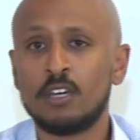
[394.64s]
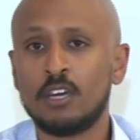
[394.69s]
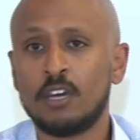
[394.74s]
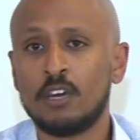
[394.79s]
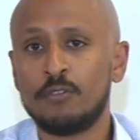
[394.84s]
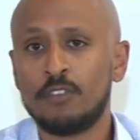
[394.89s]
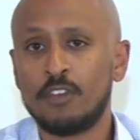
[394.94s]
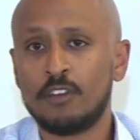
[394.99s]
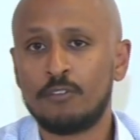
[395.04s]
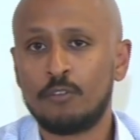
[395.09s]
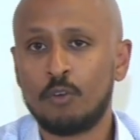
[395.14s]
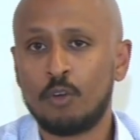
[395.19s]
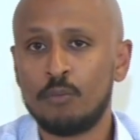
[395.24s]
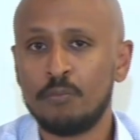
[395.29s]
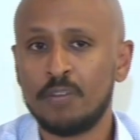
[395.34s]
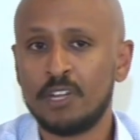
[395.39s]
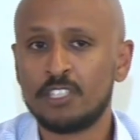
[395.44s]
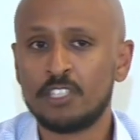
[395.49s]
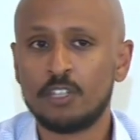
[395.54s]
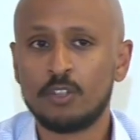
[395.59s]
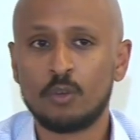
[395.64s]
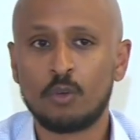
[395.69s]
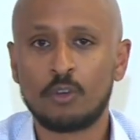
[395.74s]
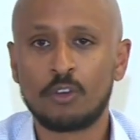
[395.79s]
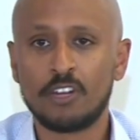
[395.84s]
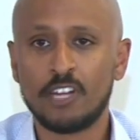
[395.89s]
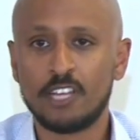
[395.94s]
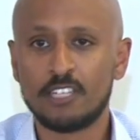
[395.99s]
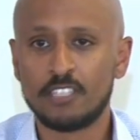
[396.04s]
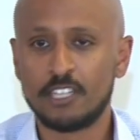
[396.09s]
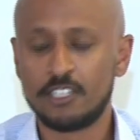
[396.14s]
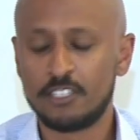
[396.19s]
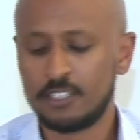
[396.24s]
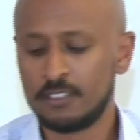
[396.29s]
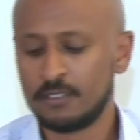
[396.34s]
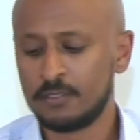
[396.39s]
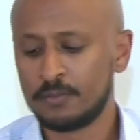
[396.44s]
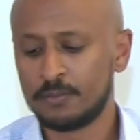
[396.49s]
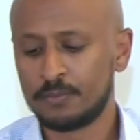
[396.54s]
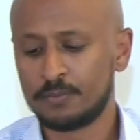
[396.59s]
of the aforementioned organization,